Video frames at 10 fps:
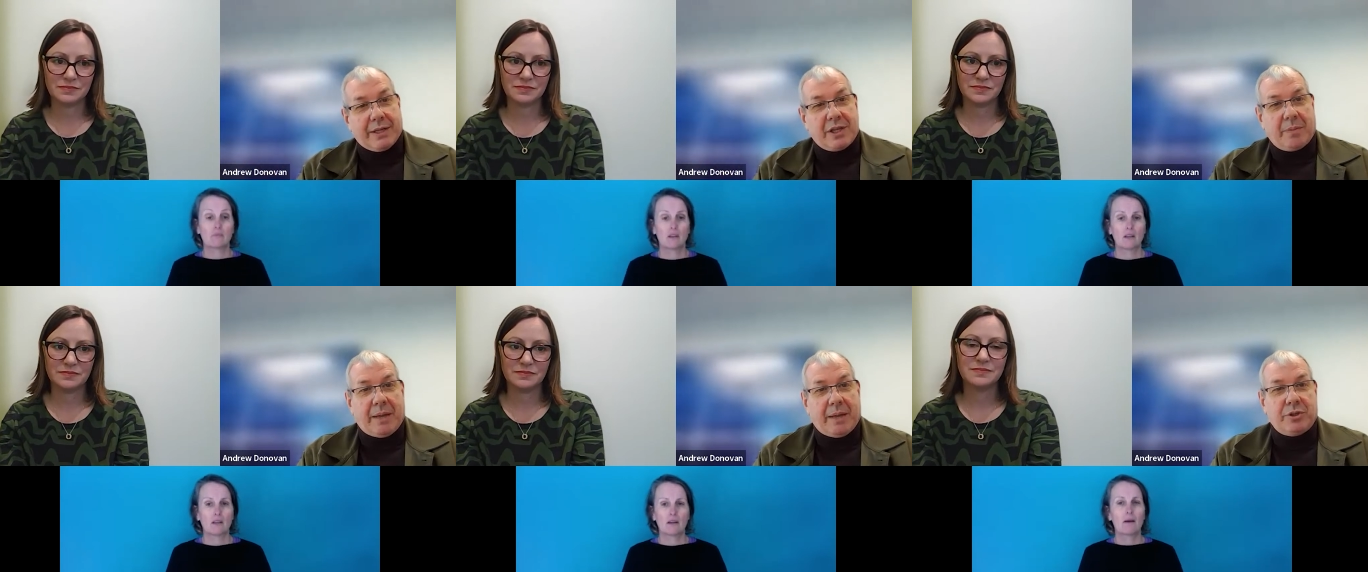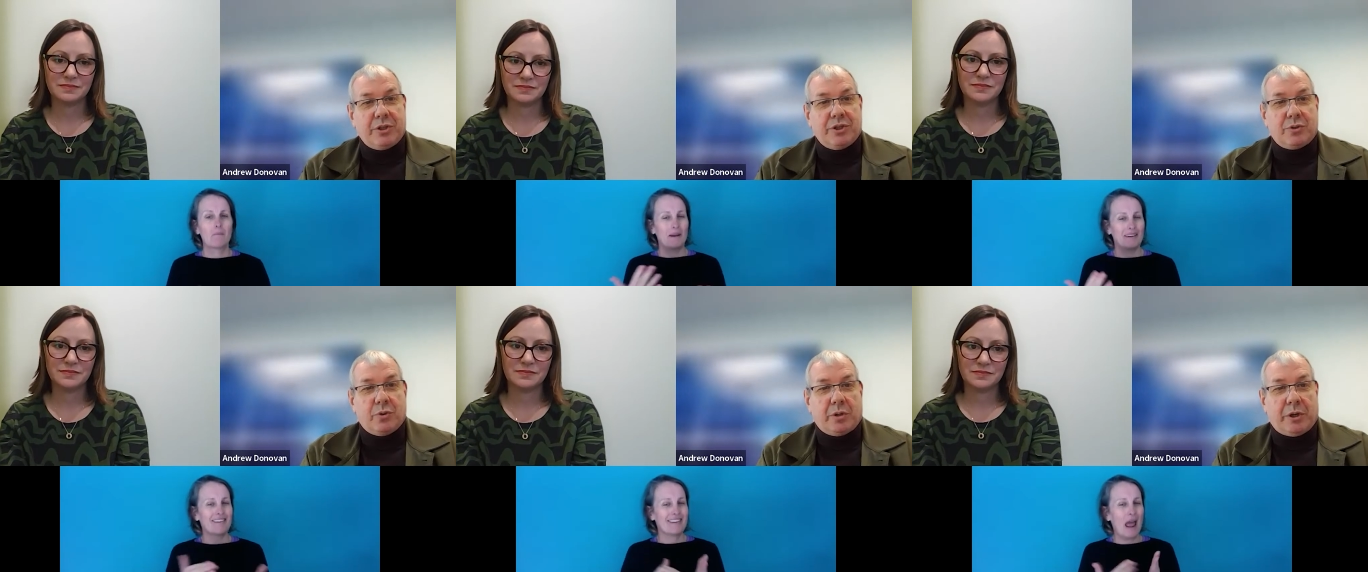Speaker 1: So perhaps you could just
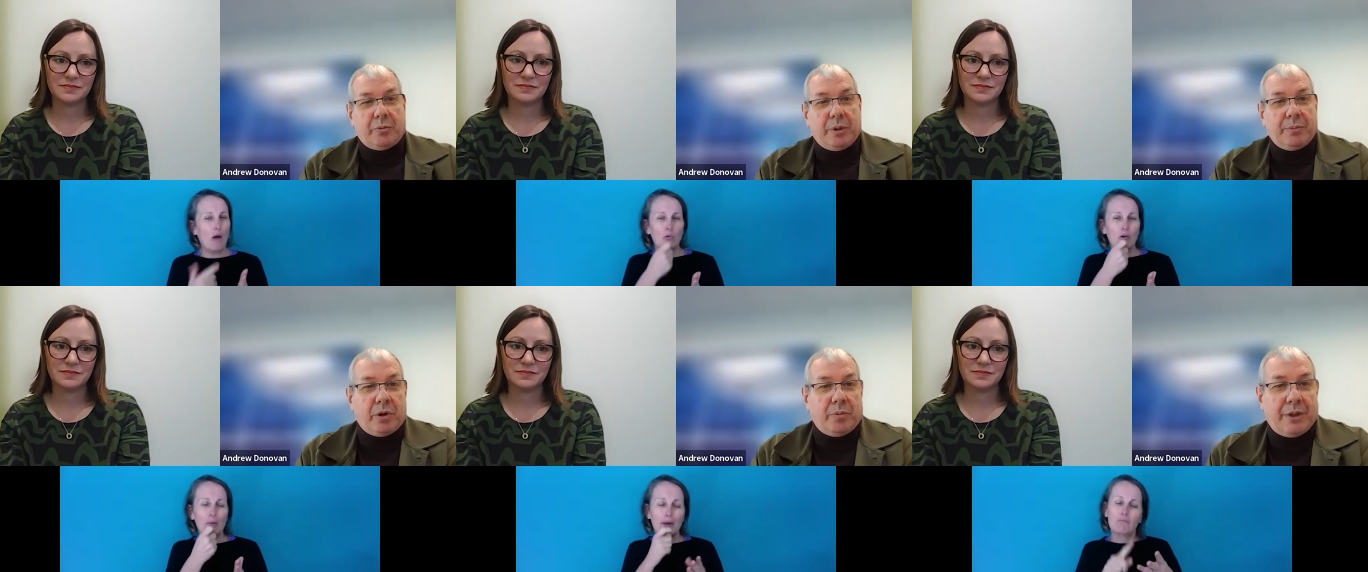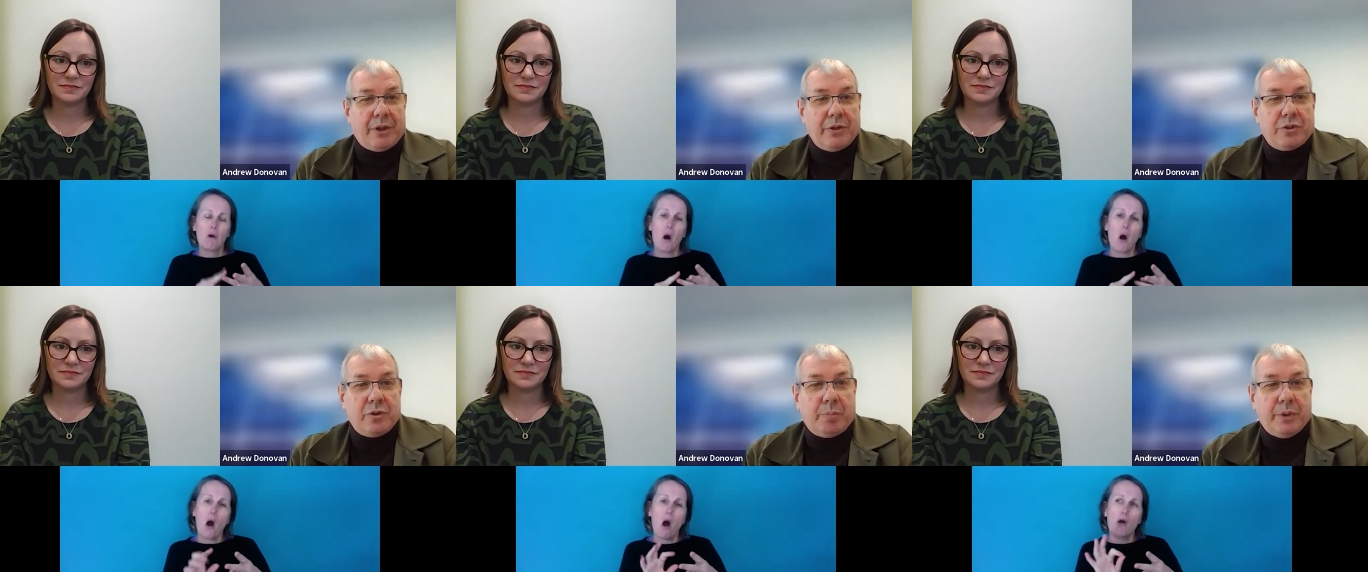talk a little bit more about those
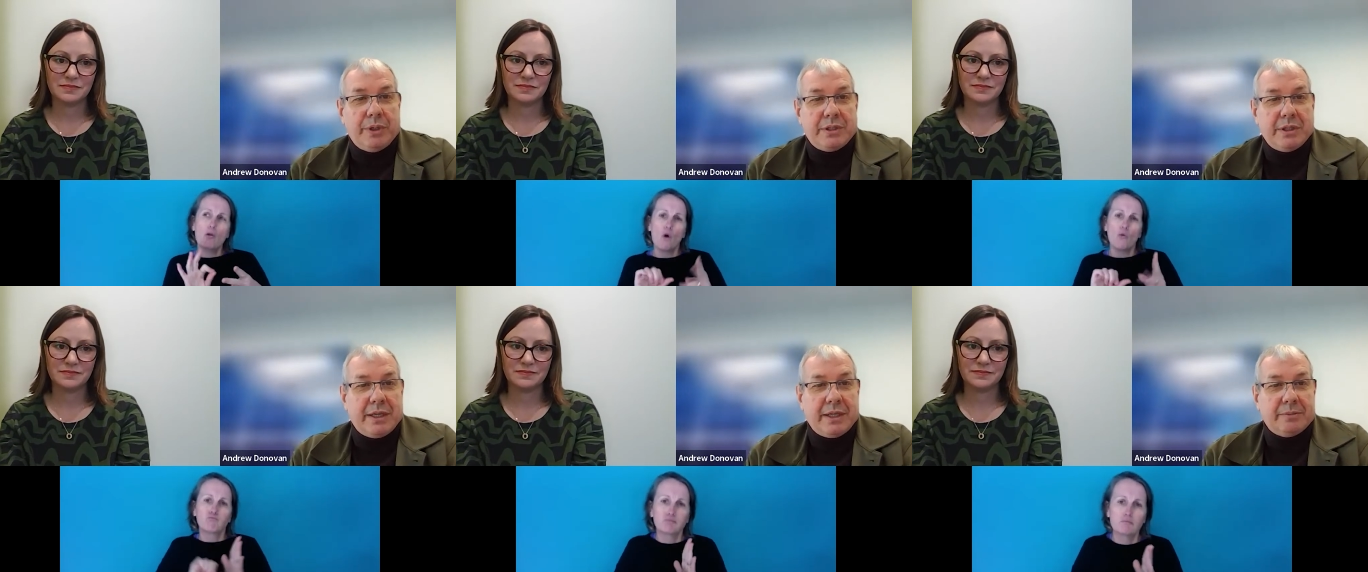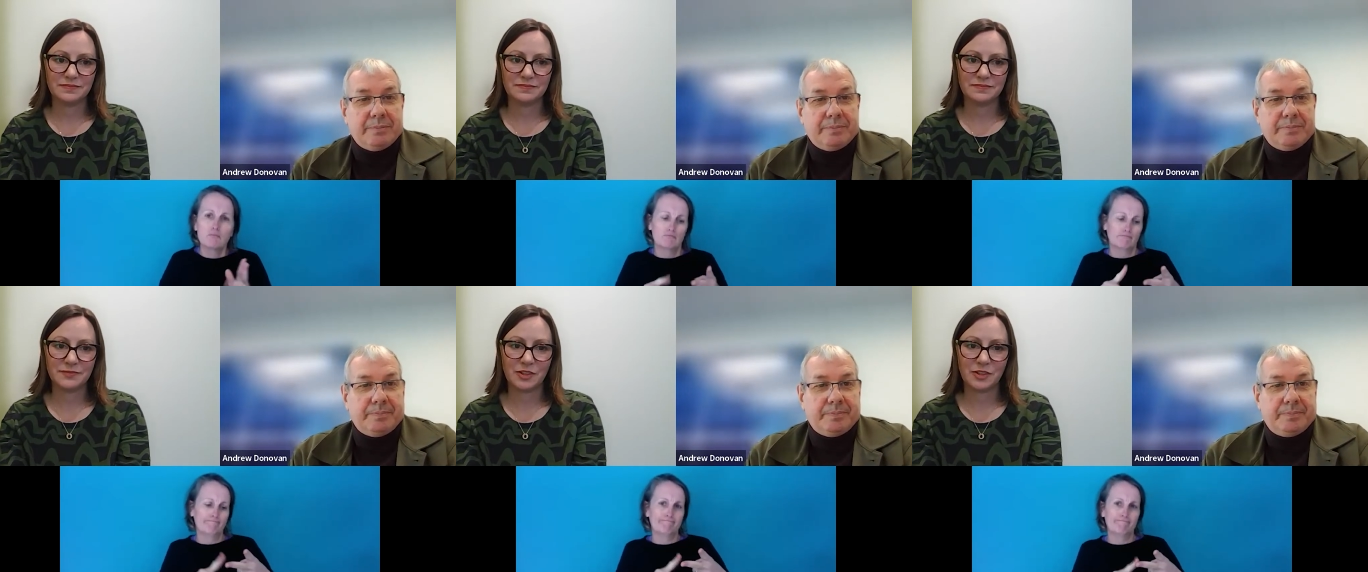two points, Annette.
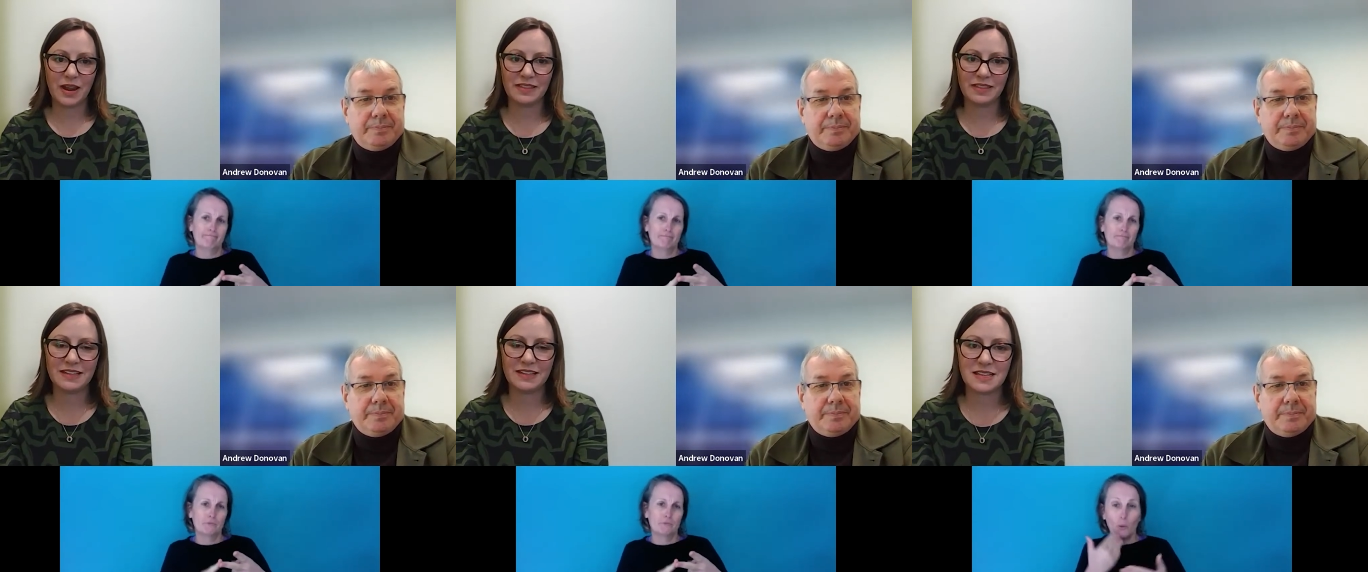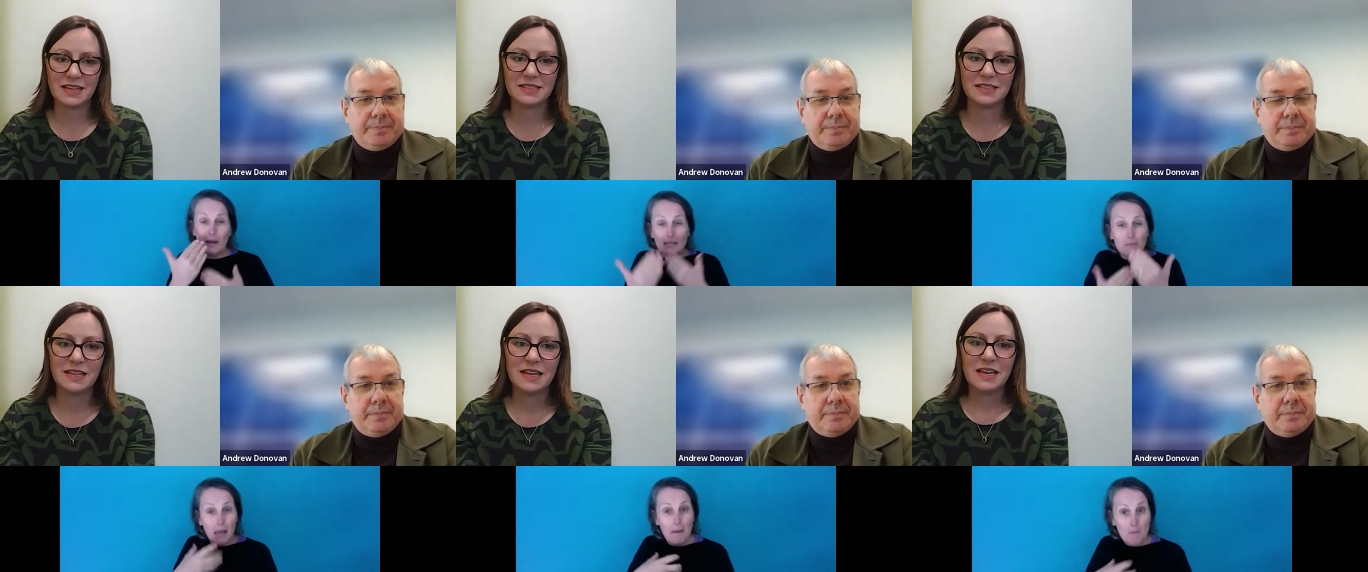
Speaker 2: Great, thanks,
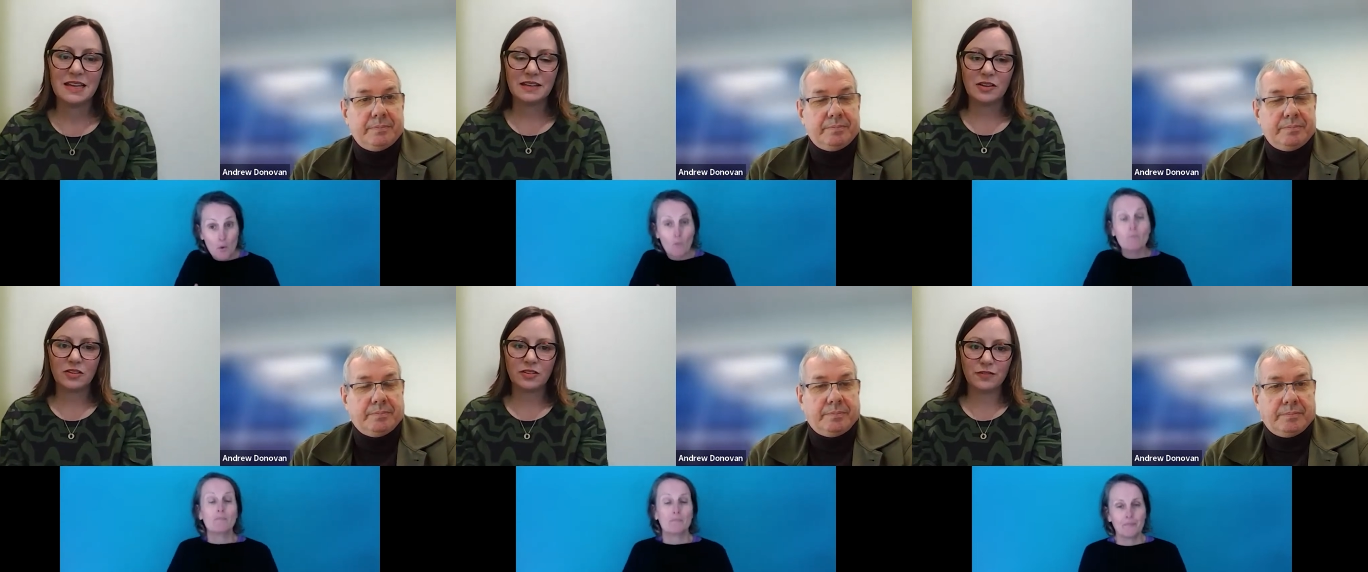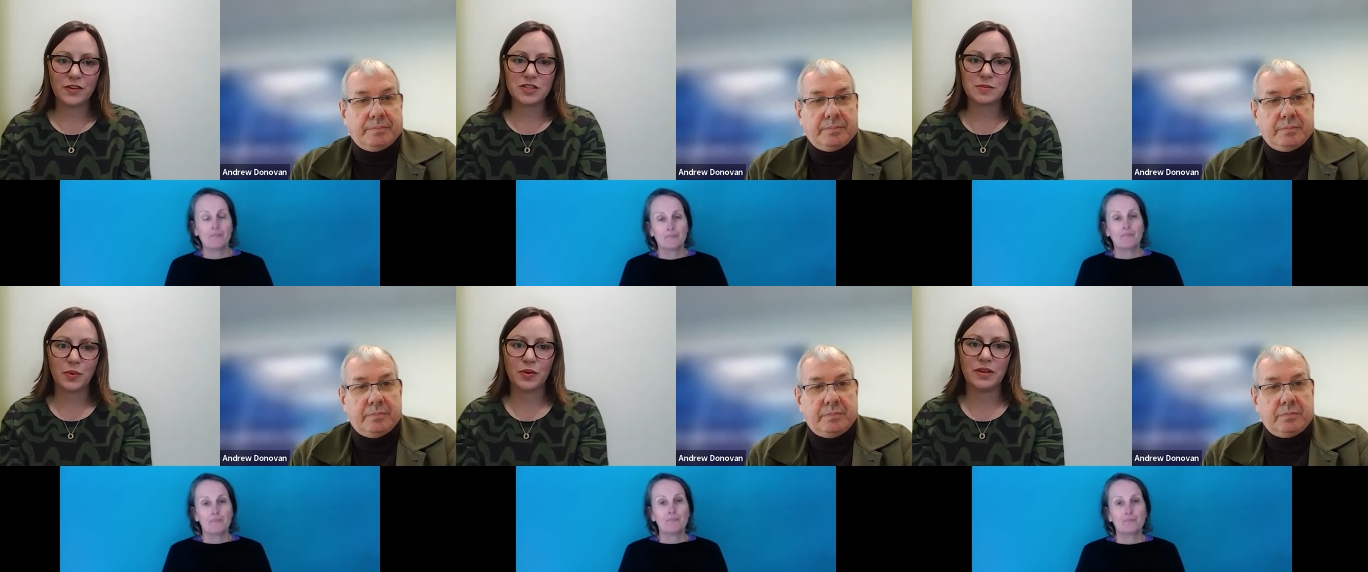Andy. You look, on the first
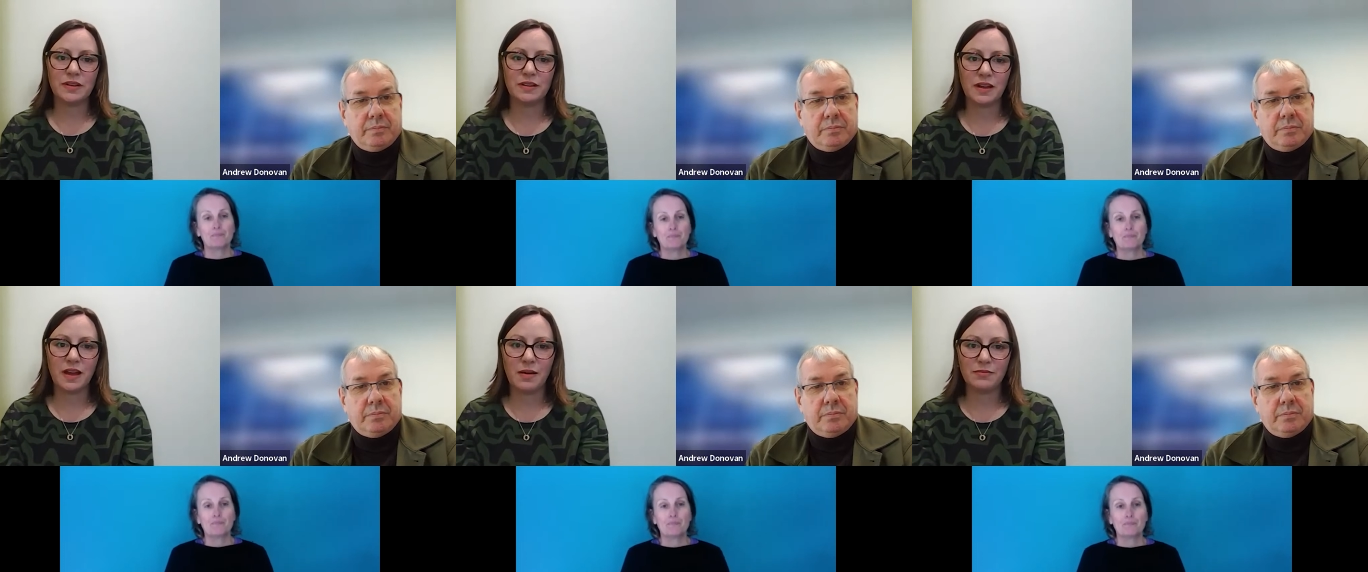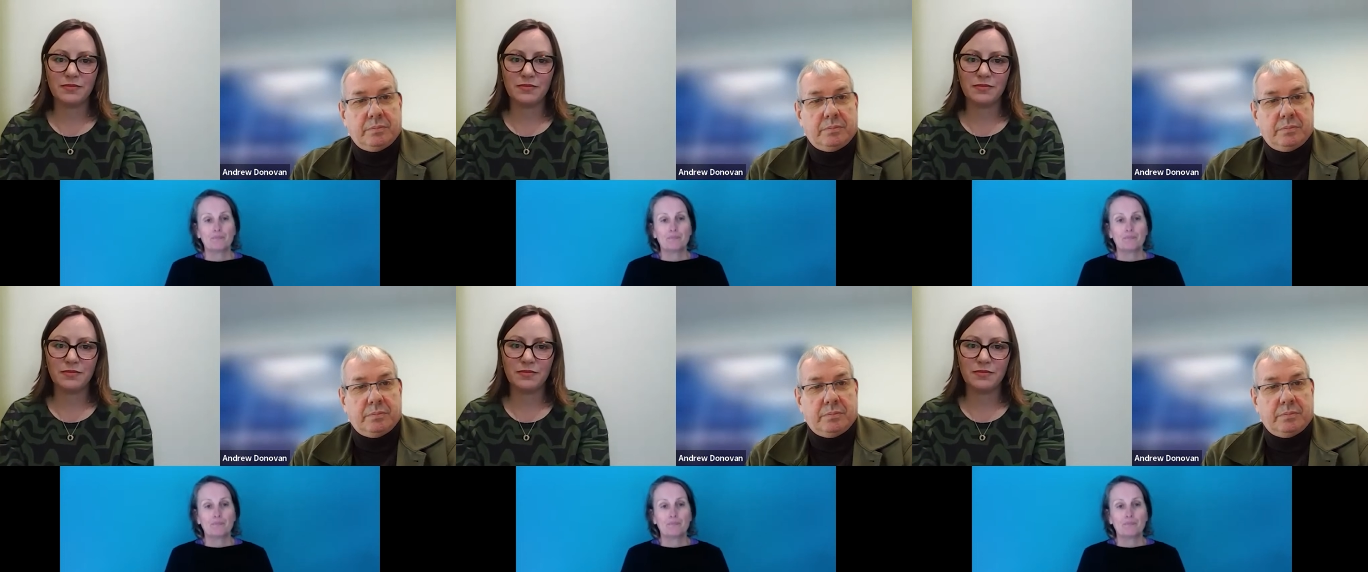point, um,